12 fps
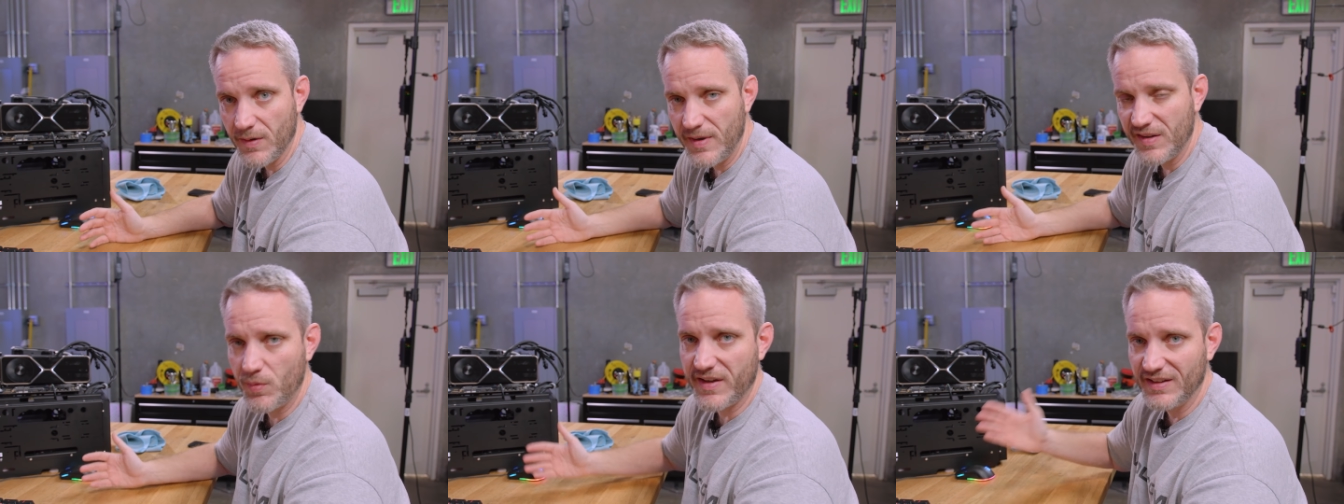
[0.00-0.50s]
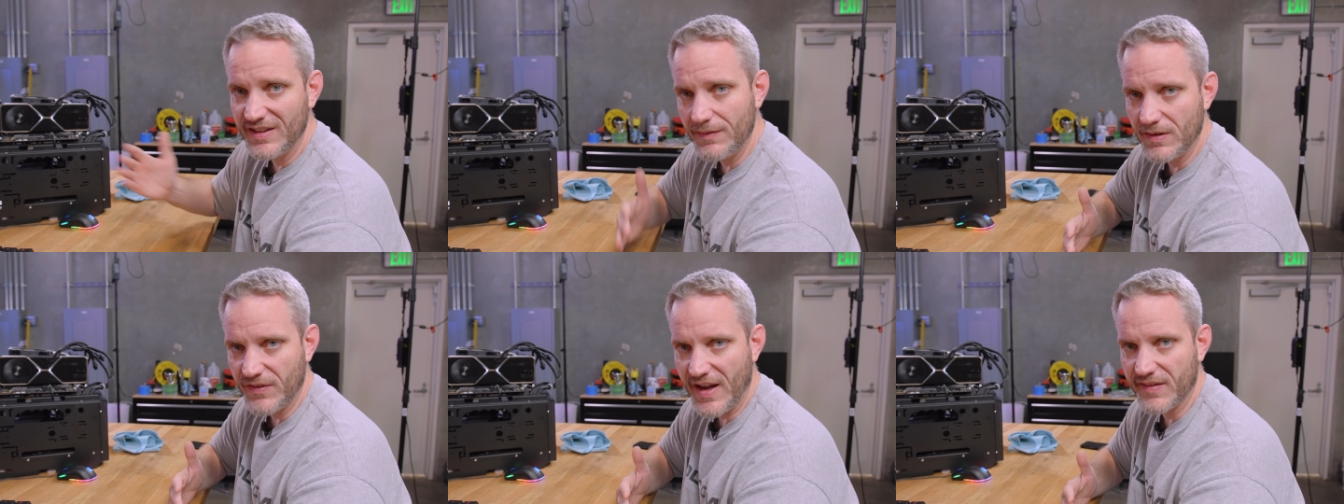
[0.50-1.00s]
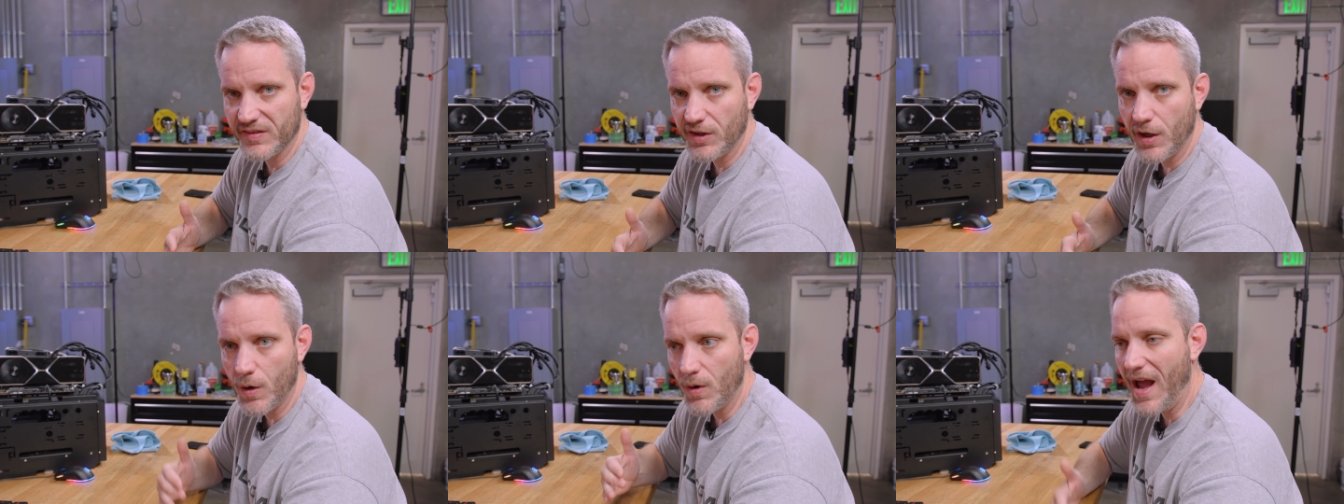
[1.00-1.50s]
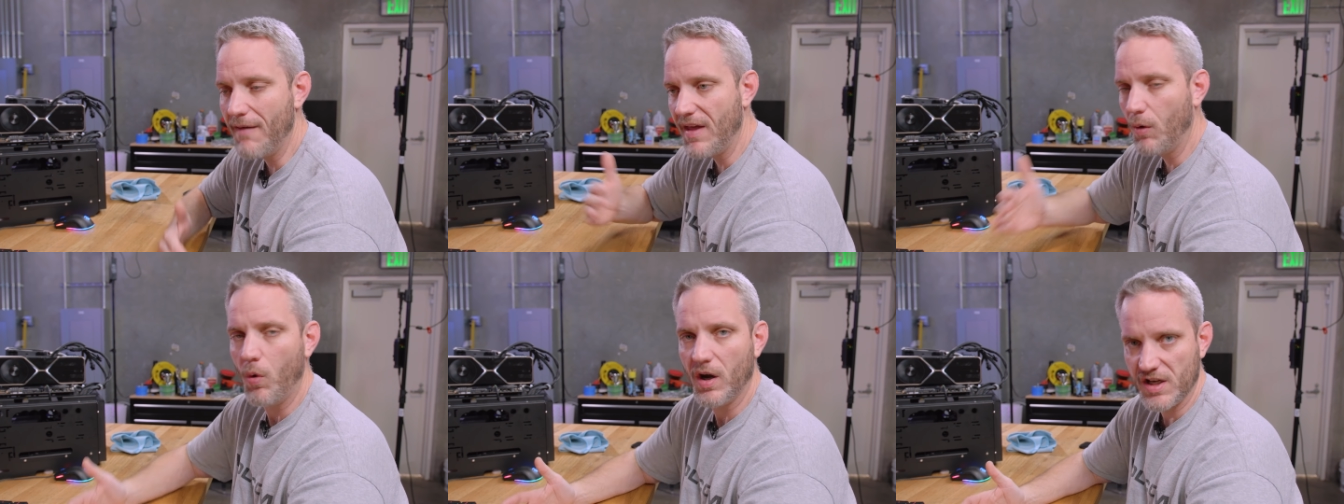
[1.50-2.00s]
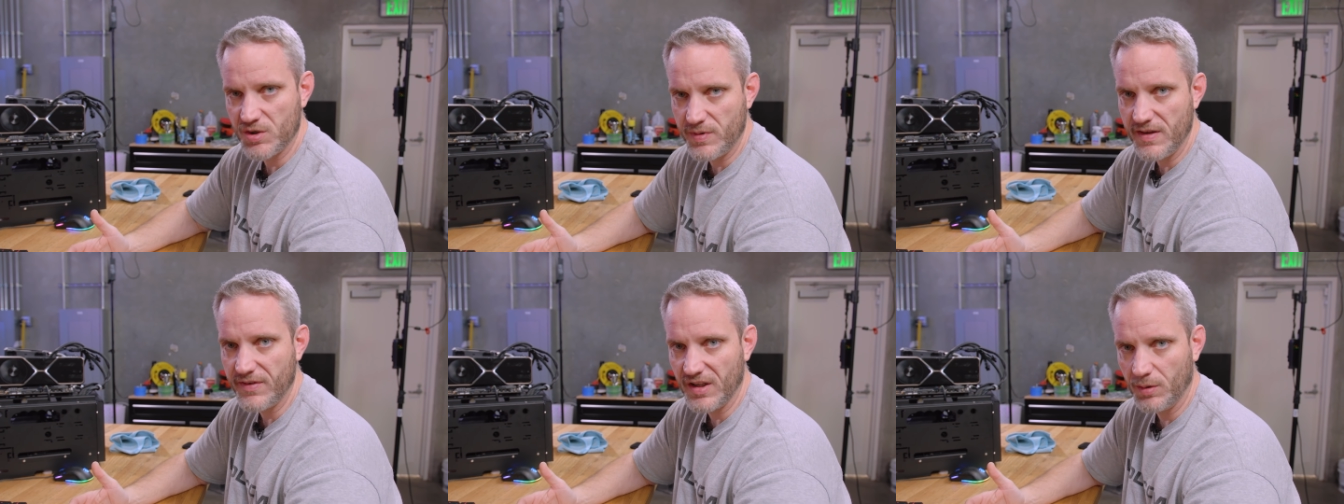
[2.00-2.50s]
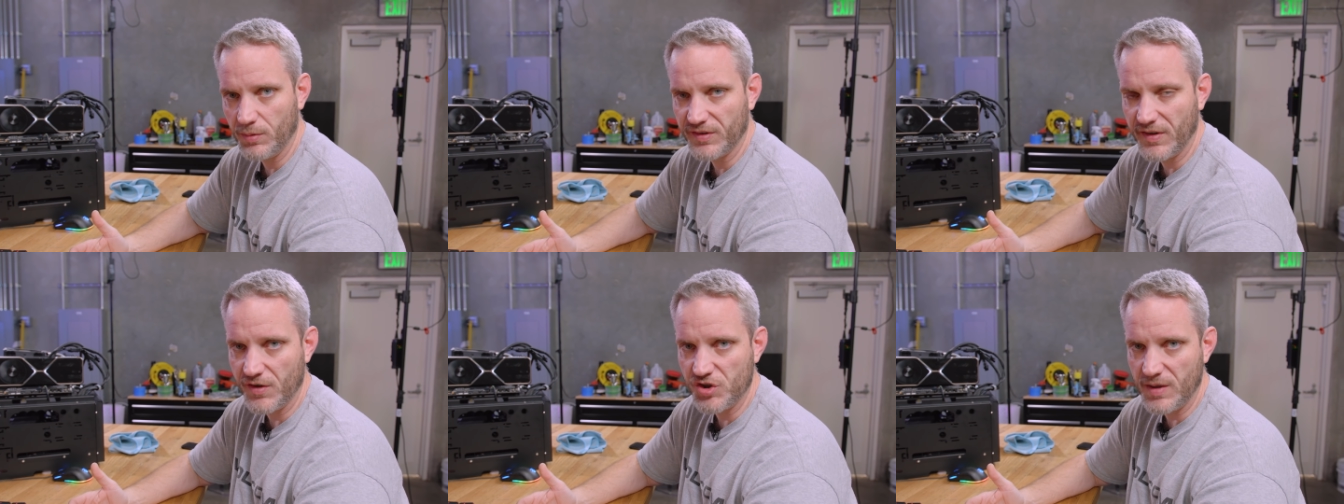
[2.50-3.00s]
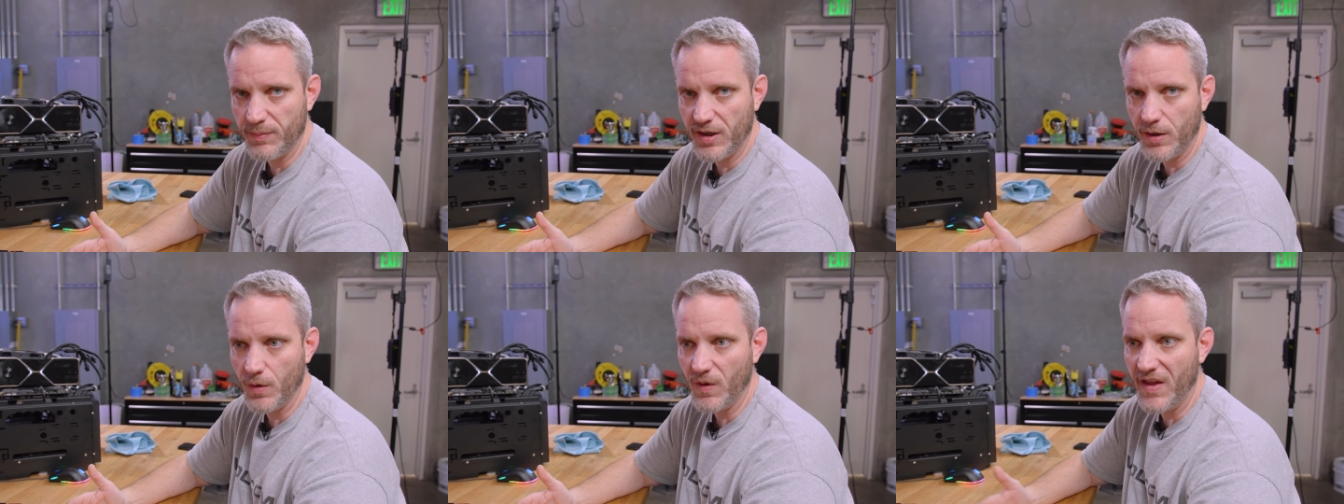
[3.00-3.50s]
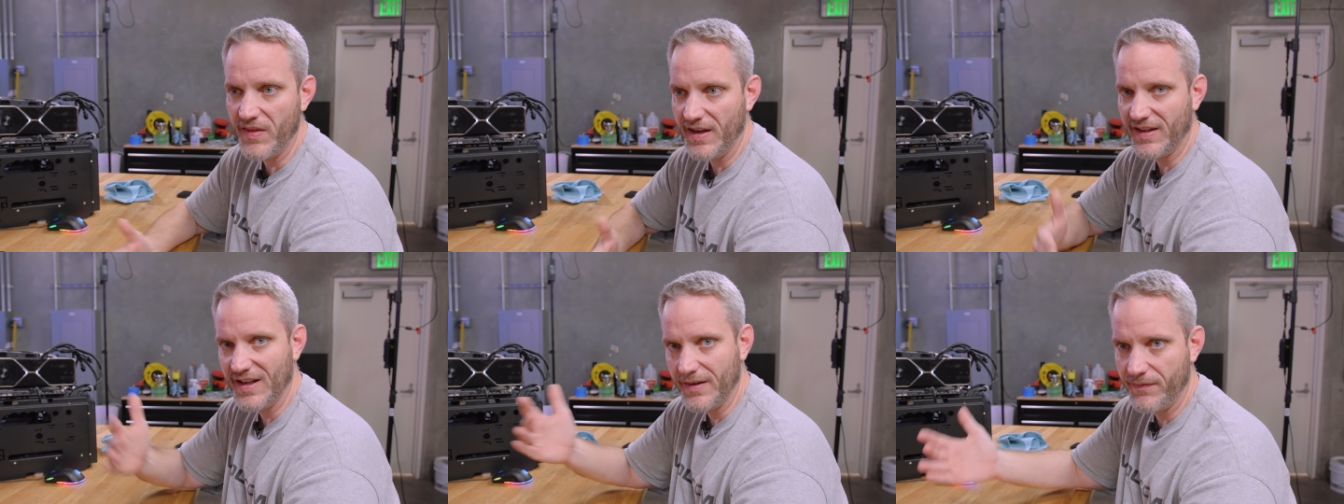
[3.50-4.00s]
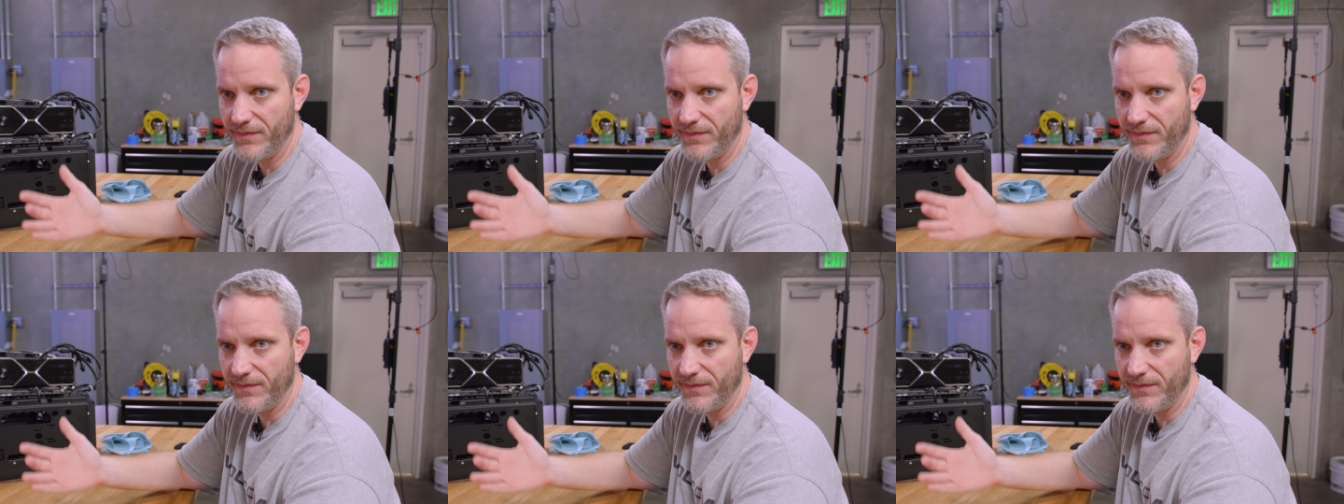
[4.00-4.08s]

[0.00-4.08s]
It means we can leave the fans low, have that wattage be available to the GPU, and then get a